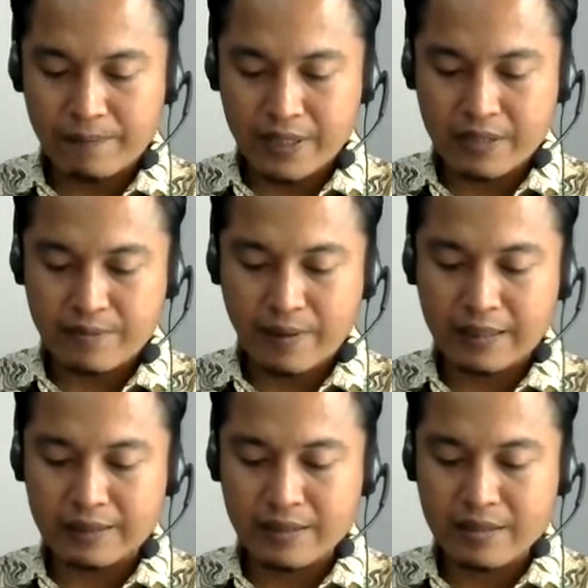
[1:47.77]
based
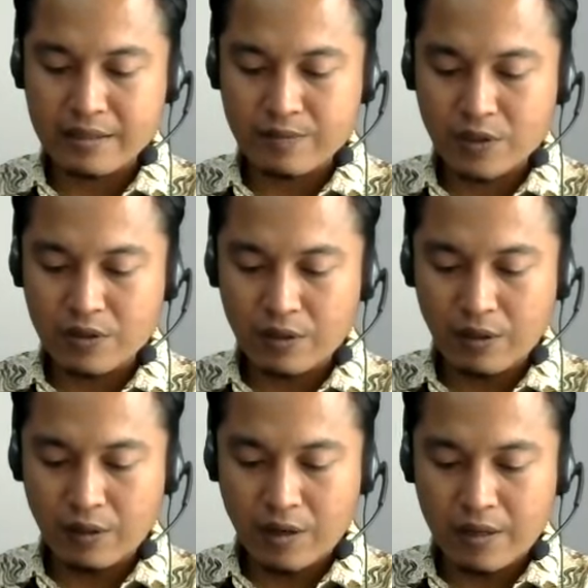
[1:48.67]
practice
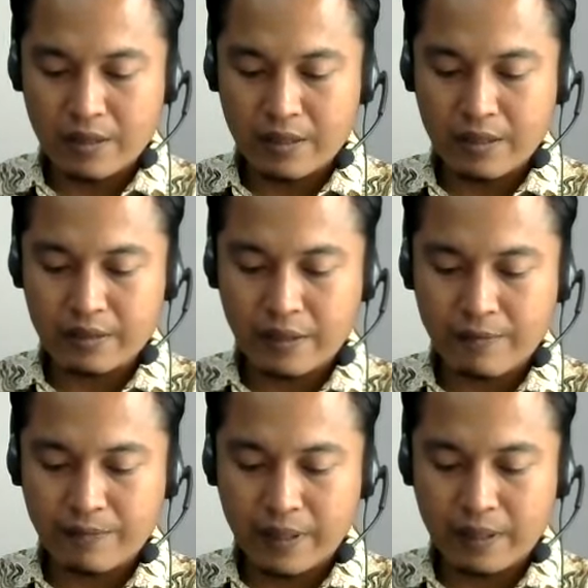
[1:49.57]
module on the
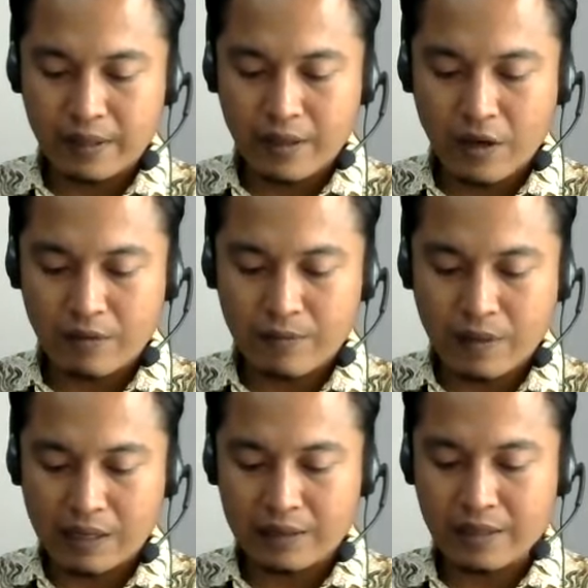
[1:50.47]
topic of
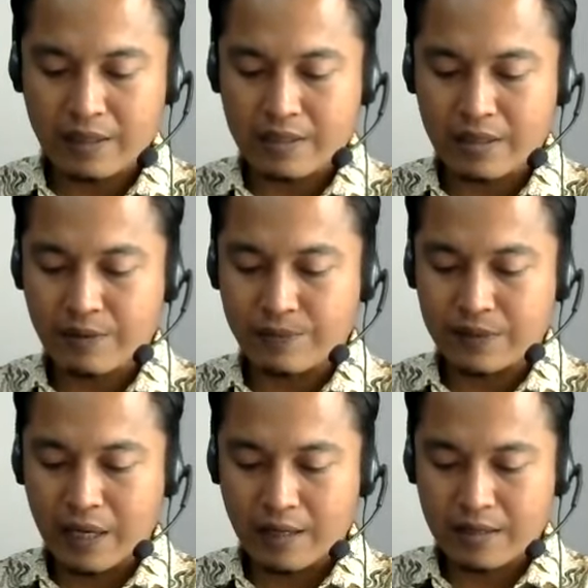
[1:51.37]
writing descriptive
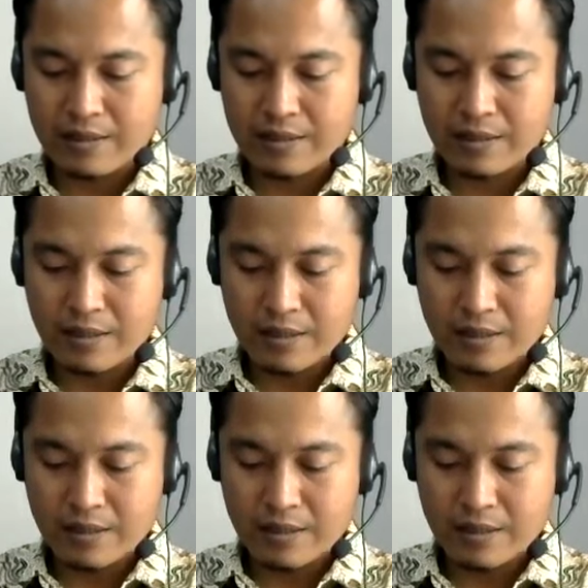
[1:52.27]
text